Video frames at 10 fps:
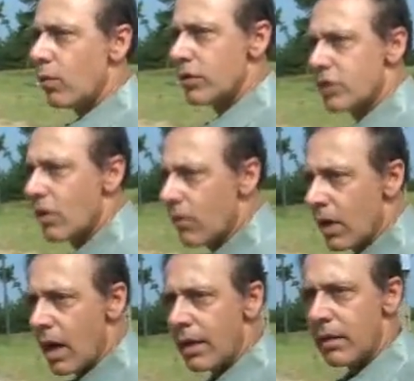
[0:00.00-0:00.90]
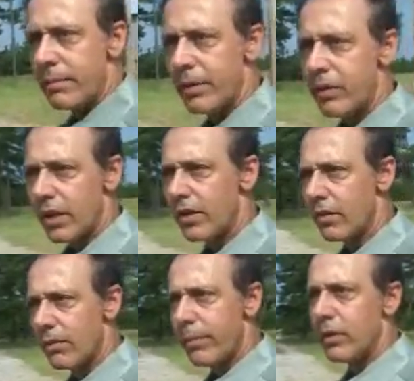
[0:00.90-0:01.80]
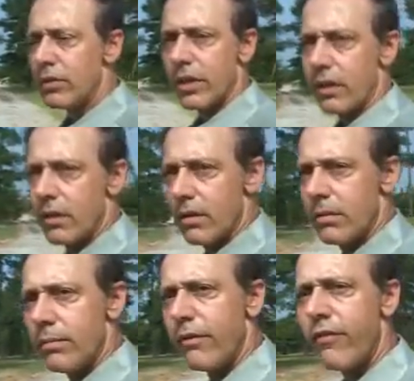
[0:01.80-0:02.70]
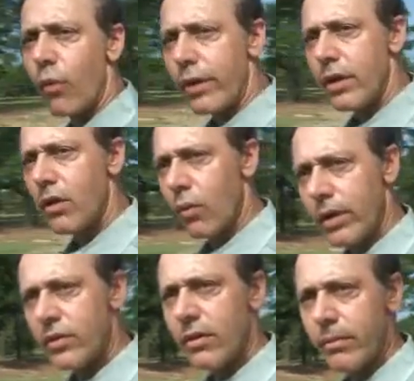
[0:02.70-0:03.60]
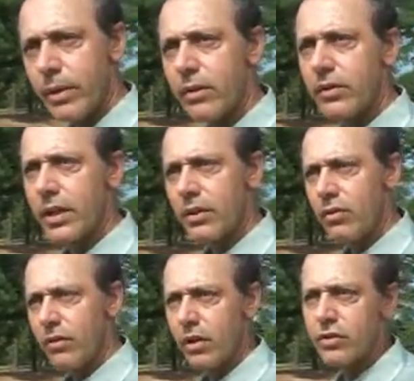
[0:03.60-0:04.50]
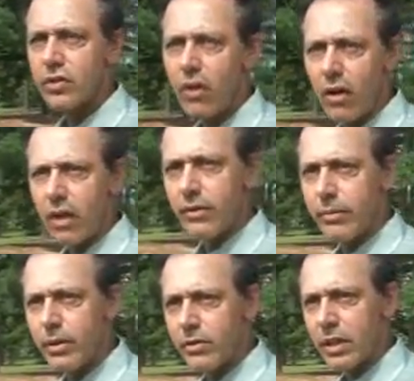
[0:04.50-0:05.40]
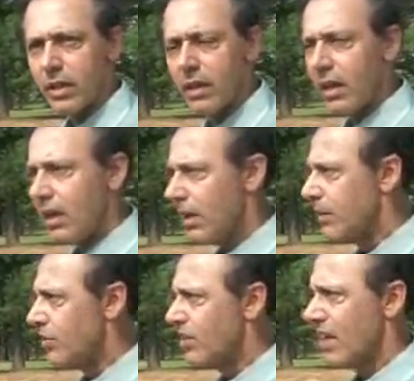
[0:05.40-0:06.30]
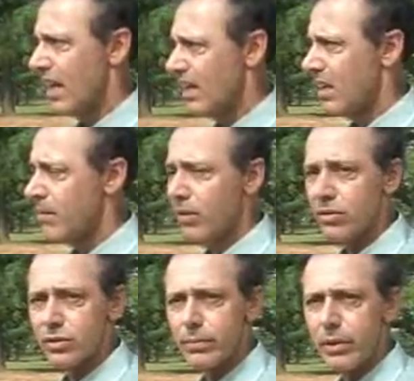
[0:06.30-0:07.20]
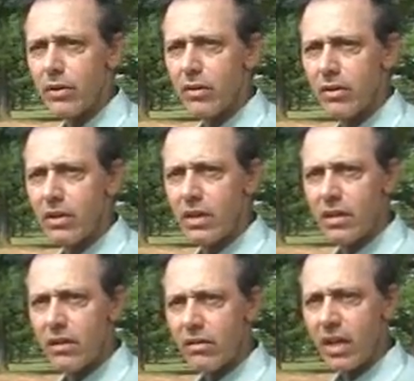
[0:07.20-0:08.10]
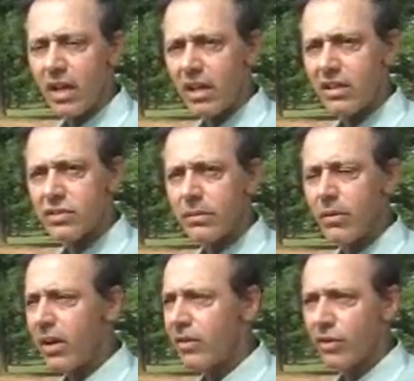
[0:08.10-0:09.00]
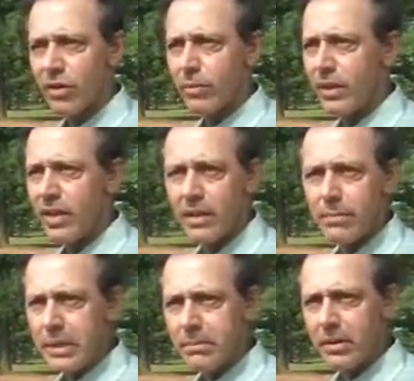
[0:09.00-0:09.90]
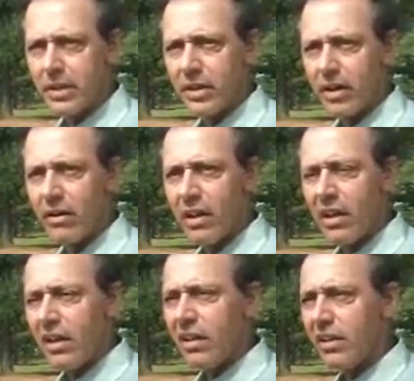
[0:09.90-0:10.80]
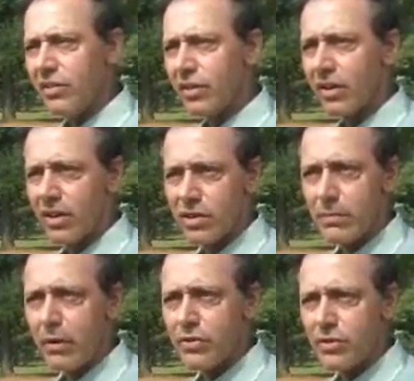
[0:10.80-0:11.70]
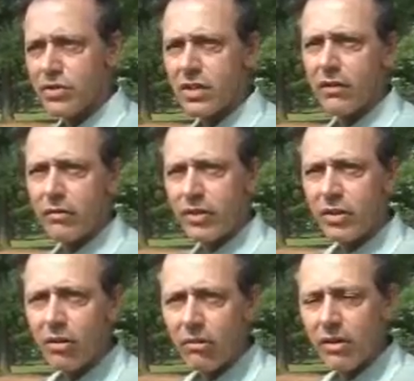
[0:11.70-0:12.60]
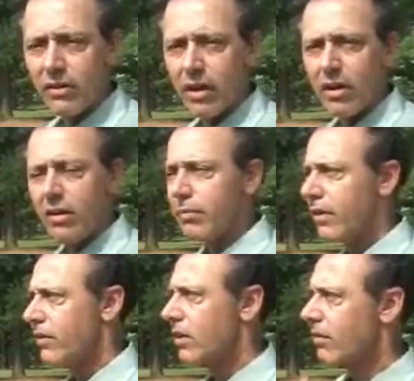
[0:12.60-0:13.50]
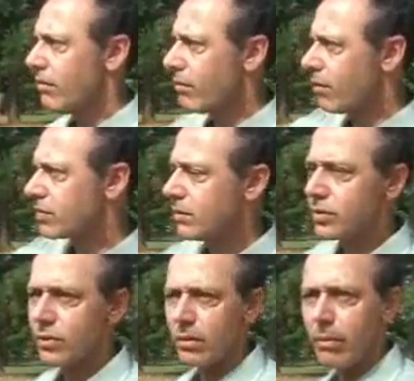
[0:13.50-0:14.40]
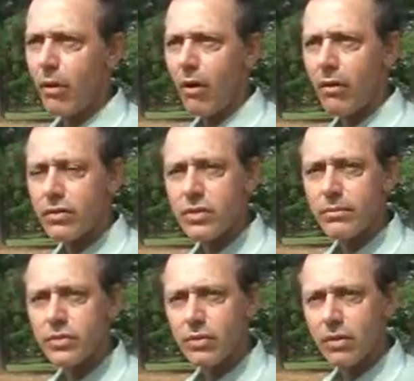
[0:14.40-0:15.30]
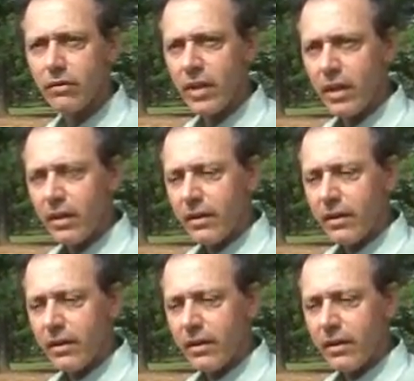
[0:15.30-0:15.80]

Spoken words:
what's going on in a particular building before you go into the building and do the assault on the building. I mean, you could add a chemical spill, okay, and there could be dead people in there, and you're going to expose yourself when you go in there. But if you can throw some sort of ball or some sort of